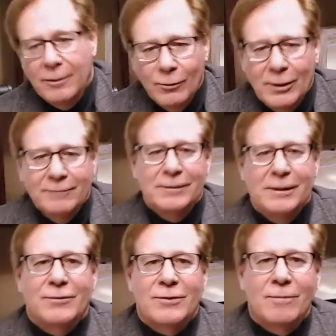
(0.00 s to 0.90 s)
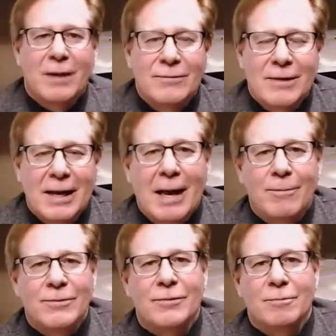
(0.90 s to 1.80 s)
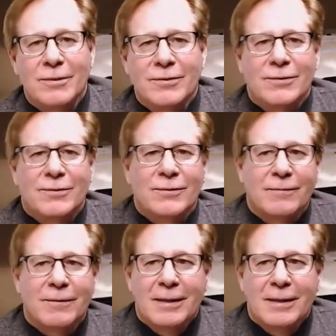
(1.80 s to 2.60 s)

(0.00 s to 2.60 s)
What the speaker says: Well, sometimes that happens in business, and